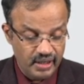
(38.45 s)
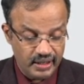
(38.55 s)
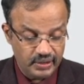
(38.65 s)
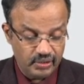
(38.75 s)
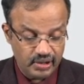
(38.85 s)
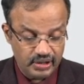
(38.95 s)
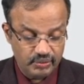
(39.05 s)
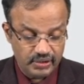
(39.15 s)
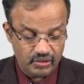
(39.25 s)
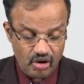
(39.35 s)

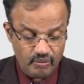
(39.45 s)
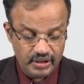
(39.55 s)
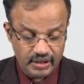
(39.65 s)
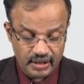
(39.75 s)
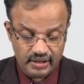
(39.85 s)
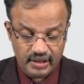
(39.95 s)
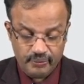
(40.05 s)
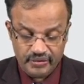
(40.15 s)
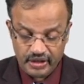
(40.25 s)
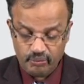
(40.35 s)
Adenocarcinoma is common in
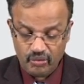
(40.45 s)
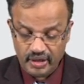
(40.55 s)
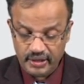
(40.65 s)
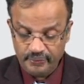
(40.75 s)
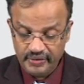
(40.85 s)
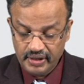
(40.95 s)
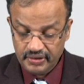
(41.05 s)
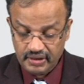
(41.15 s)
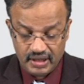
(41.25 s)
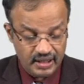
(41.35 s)
rectum, sigmoid,
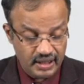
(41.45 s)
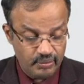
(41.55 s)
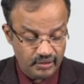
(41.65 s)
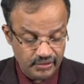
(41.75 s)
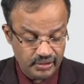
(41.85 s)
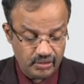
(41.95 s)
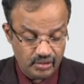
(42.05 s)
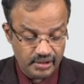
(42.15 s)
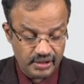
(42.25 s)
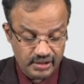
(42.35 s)
cecum, transverse
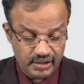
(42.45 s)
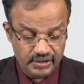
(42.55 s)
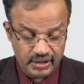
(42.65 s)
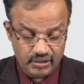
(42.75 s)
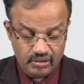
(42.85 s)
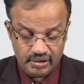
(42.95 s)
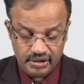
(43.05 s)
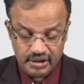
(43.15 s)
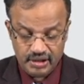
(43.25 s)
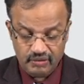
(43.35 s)
colon, ascending, descending colon,
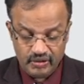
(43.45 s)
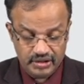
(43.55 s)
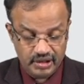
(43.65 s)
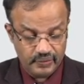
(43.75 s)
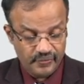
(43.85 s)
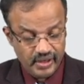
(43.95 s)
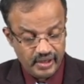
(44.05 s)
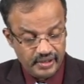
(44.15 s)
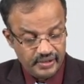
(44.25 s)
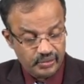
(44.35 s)
each and fractures.
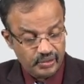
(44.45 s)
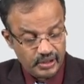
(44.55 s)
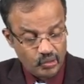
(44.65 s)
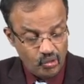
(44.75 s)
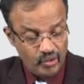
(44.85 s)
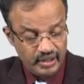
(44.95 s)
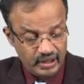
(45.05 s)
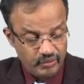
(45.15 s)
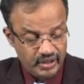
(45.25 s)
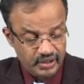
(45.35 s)
So it's
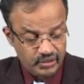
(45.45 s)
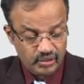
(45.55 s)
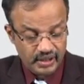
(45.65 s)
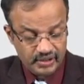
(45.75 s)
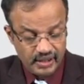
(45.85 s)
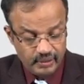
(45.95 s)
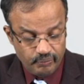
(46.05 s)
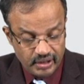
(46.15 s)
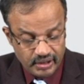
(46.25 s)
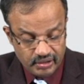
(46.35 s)
colorectum and it is all like that,
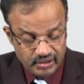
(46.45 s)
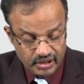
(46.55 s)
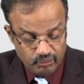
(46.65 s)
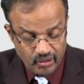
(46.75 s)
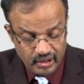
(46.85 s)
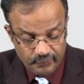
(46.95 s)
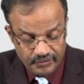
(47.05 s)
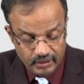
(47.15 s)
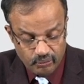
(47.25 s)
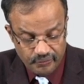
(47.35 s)
but it's in sigmoid,
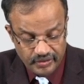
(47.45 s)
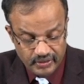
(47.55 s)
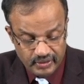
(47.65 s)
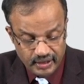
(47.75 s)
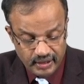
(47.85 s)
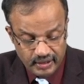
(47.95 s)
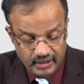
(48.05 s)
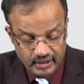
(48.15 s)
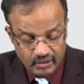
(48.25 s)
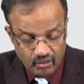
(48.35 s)
in the
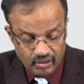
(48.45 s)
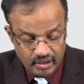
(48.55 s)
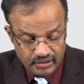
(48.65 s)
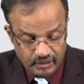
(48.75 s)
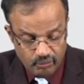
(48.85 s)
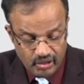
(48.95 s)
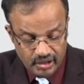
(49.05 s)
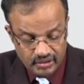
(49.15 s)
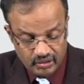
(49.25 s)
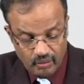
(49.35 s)
colon, sigmoid
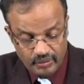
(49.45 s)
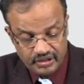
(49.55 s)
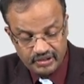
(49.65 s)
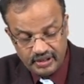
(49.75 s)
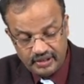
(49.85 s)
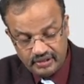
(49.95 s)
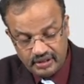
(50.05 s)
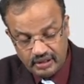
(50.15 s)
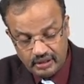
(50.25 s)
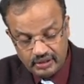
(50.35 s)
is the commonest site. This
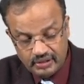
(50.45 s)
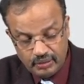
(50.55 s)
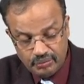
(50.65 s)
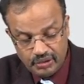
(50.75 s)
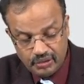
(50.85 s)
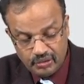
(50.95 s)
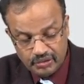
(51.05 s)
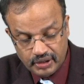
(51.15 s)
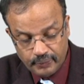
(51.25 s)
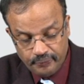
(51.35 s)
is the MCQ
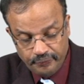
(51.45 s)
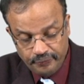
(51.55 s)
question.